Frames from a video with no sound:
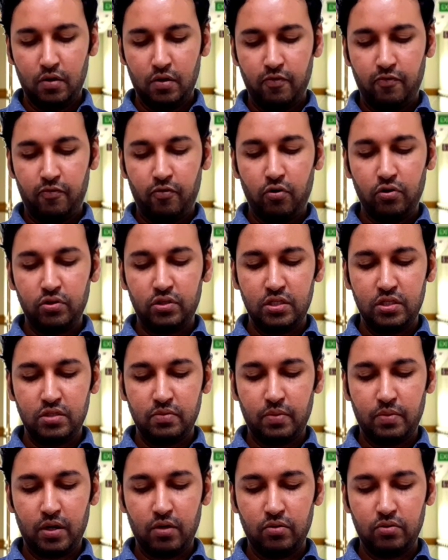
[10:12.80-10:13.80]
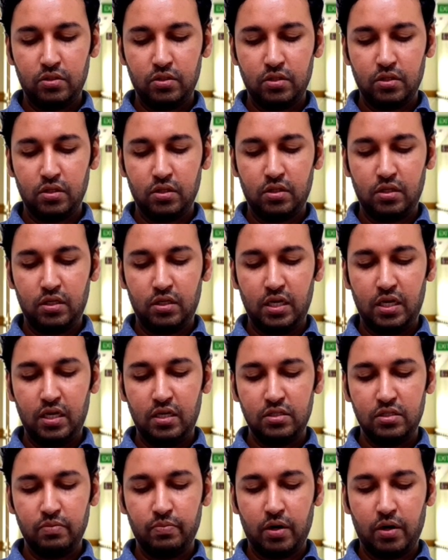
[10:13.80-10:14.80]
Fourth is about, the D
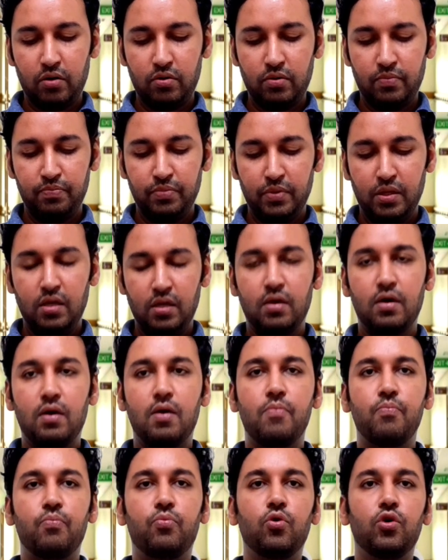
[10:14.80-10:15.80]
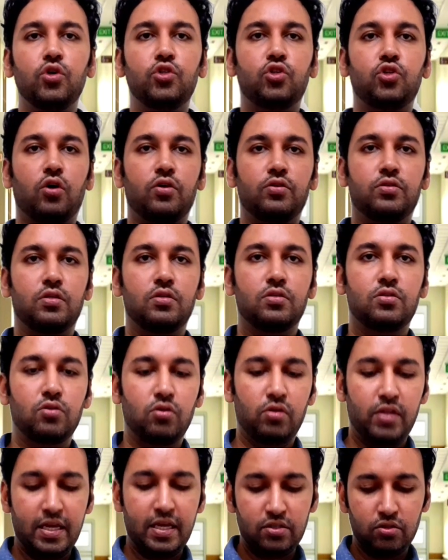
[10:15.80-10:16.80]
is about poor choices. So
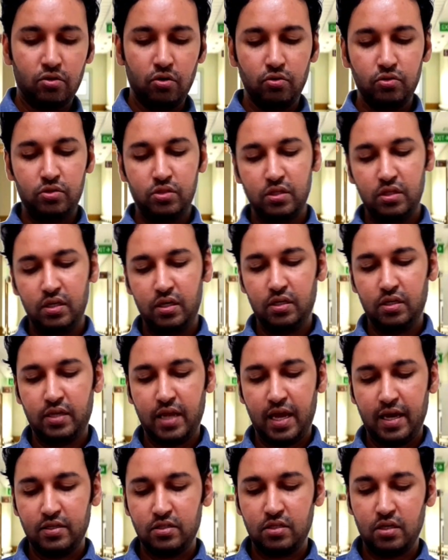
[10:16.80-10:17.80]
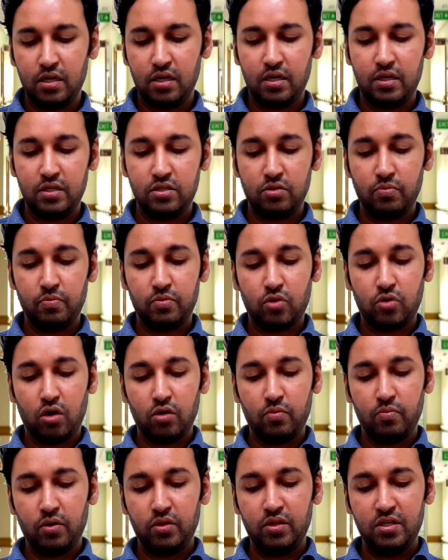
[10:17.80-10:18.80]
let's go to the text. It's
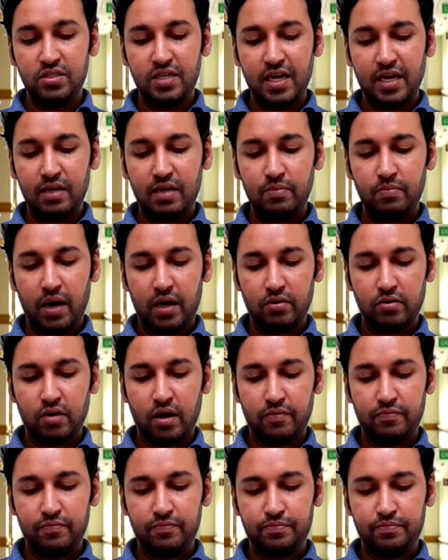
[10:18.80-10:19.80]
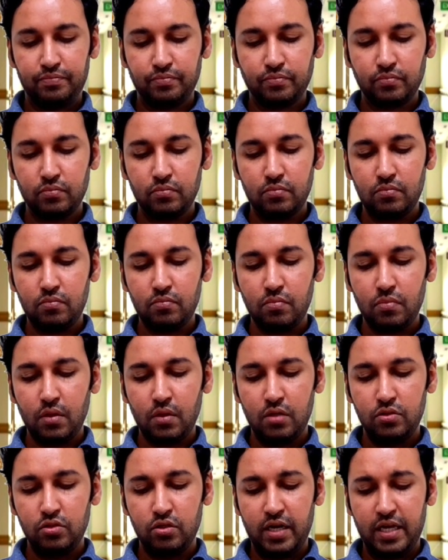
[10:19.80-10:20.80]
talking about the second paragraph.
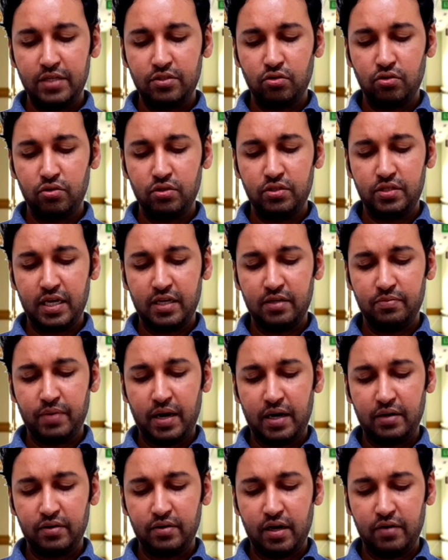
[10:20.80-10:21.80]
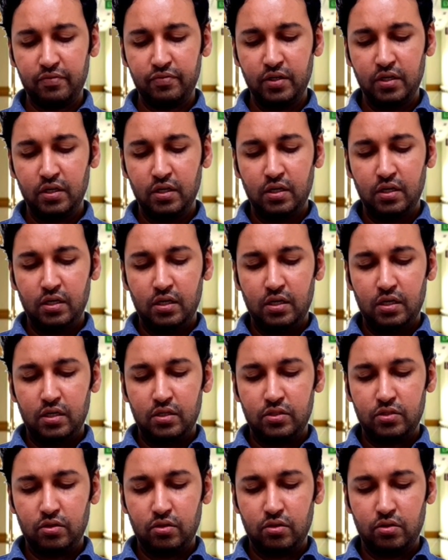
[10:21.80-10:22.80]
So let's go to the second paragraph.
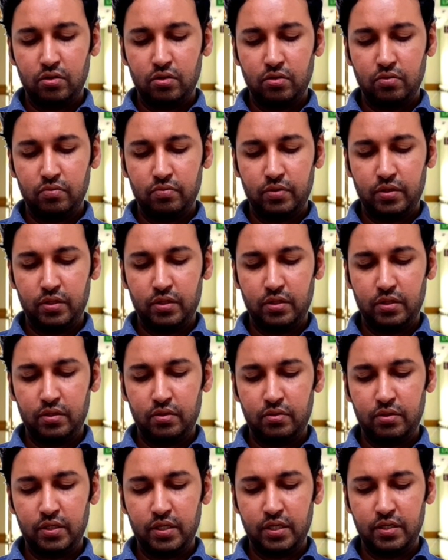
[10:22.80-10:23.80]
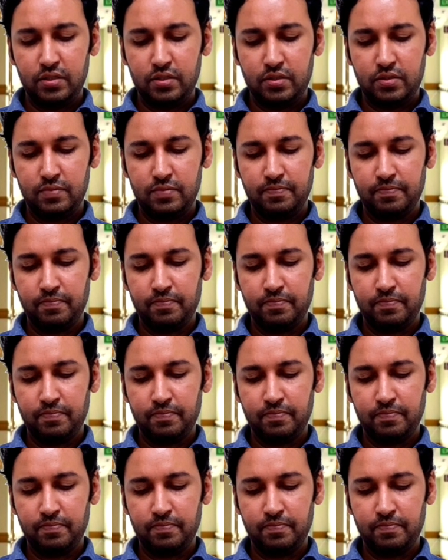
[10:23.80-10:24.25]
So here it is.